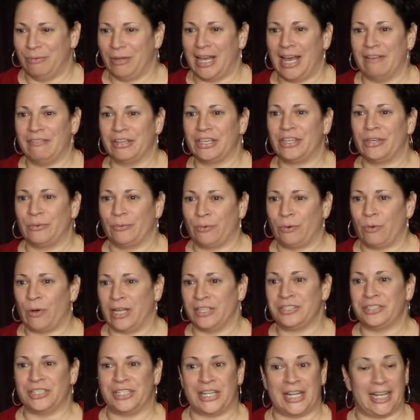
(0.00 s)
we'll have a
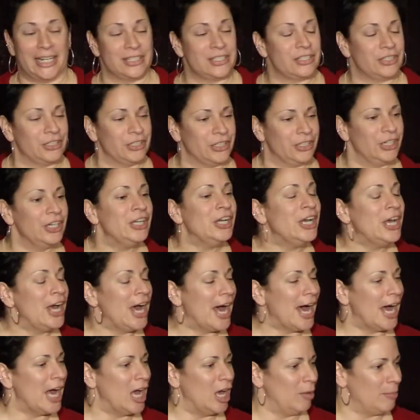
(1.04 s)
question and answer
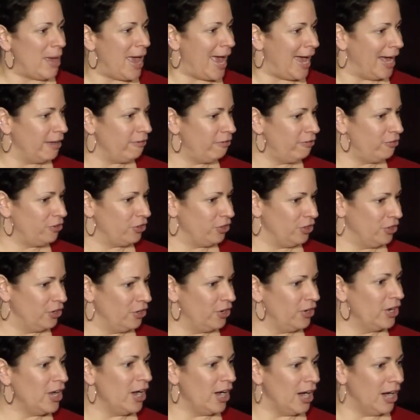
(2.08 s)
um,
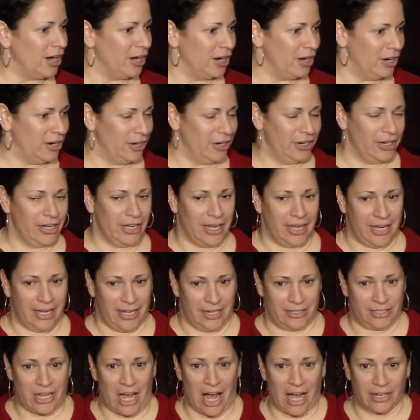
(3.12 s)
after our uh,
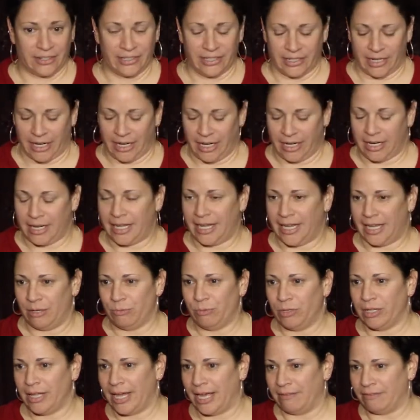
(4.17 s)
talk tonight, and
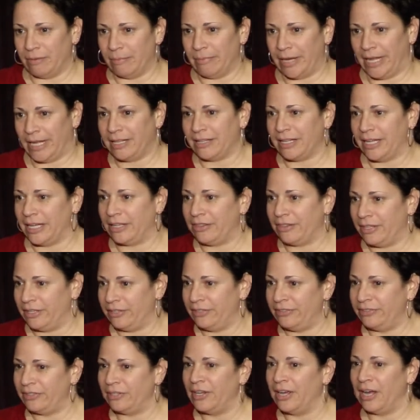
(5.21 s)
we'll have a mic like
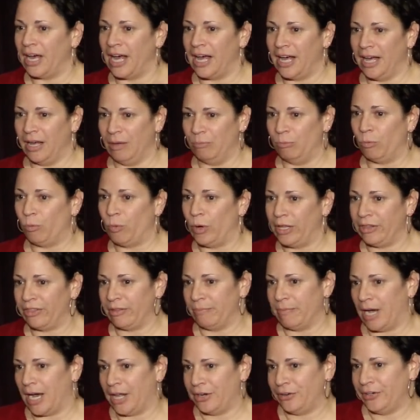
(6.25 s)
this uh, with a
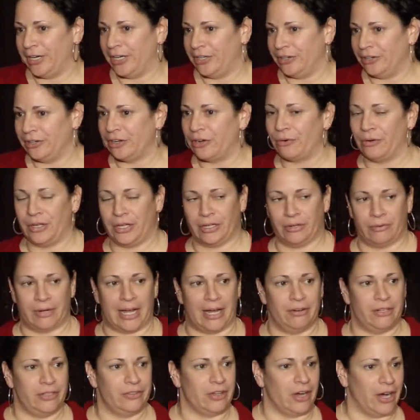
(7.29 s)
moderator going
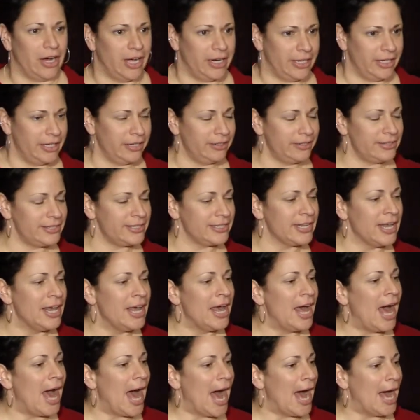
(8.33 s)
around in the audience.
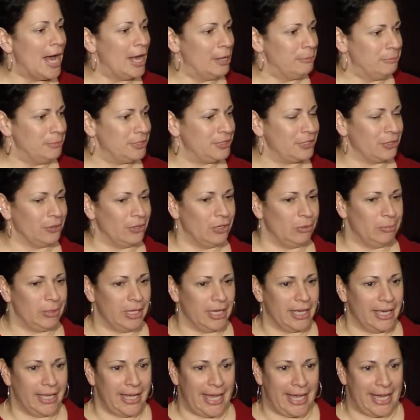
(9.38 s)
Um, so, it'll be
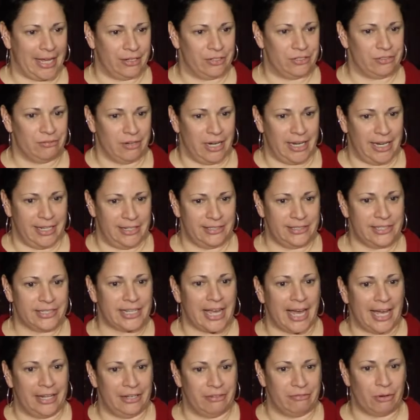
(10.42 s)
a hands raised
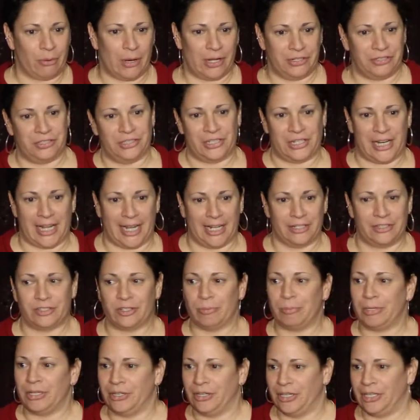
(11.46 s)
kind of question and answer
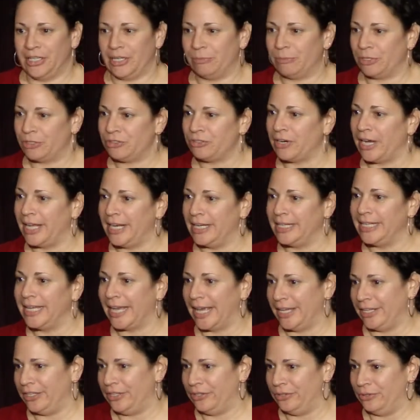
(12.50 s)
period, and we'll try to
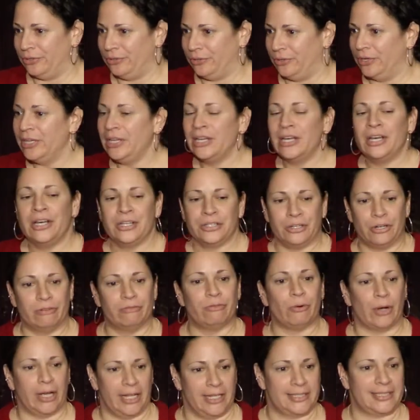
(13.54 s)
get you your
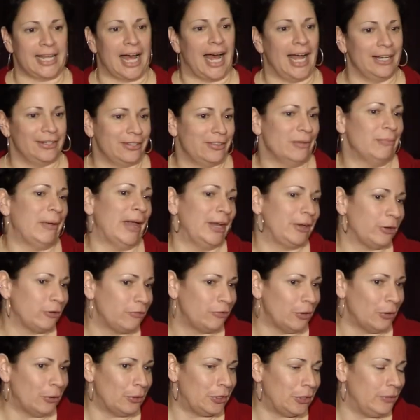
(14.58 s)
voice onto the
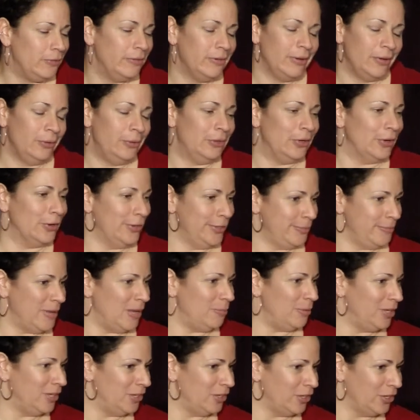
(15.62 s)
microphone, and who knows,
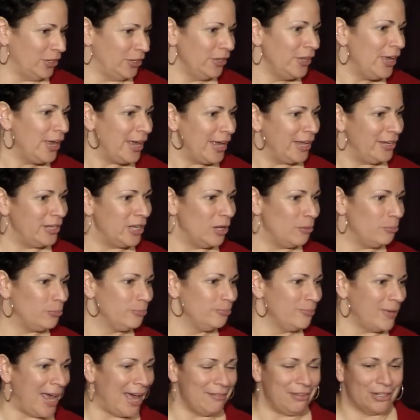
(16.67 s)
maybe you'll end up
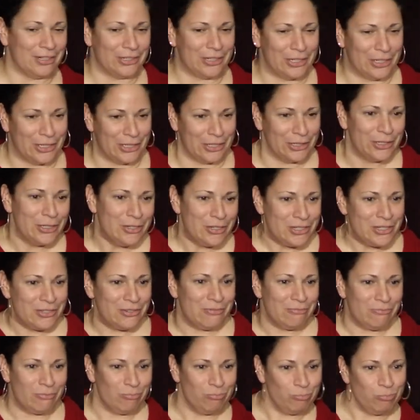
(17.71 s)
having a little
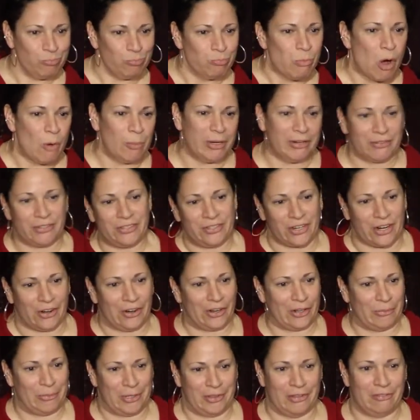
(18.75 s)
moment of
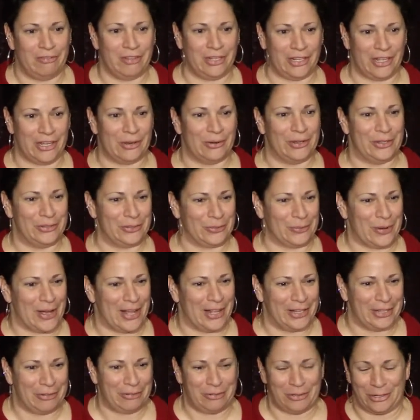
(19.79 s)
stardom in the video as well
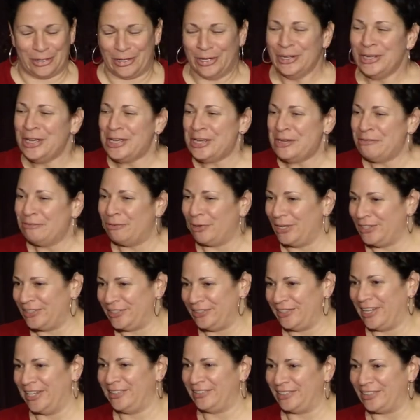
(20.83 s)
if your voice is
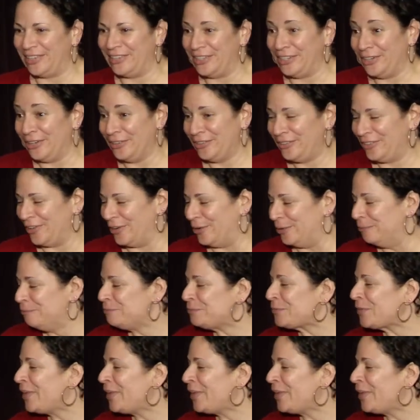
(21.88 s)
nice and clear. So,